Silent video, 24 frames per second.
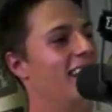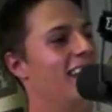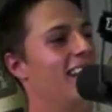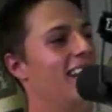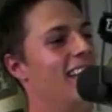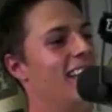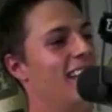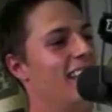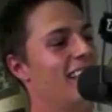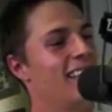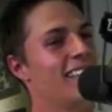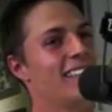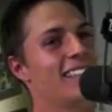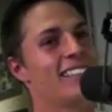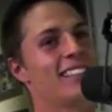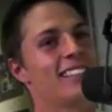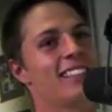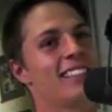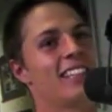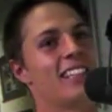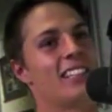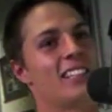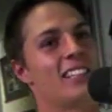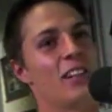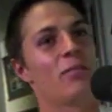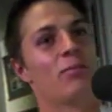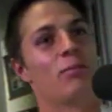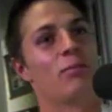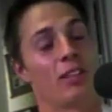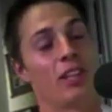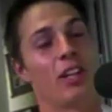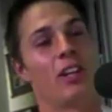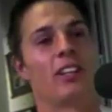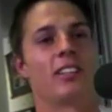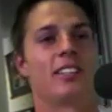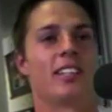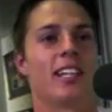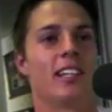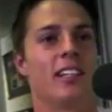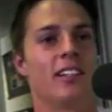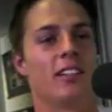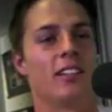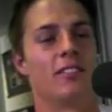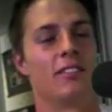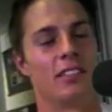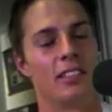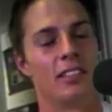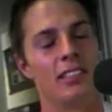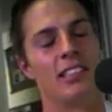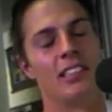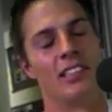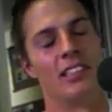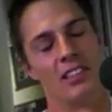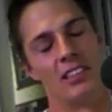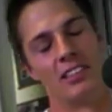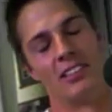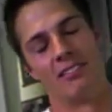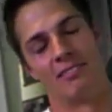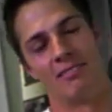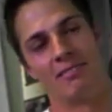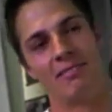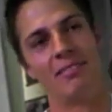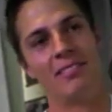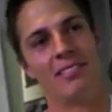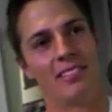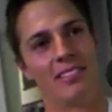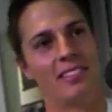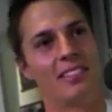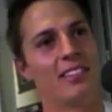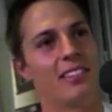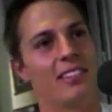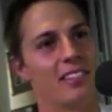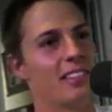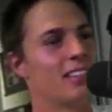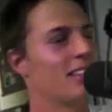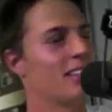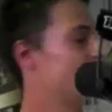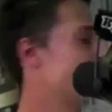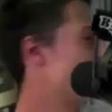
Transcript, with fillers: Superga's great. It's a tough one. Yeah, Italian, obviously. You know. Well, exactly.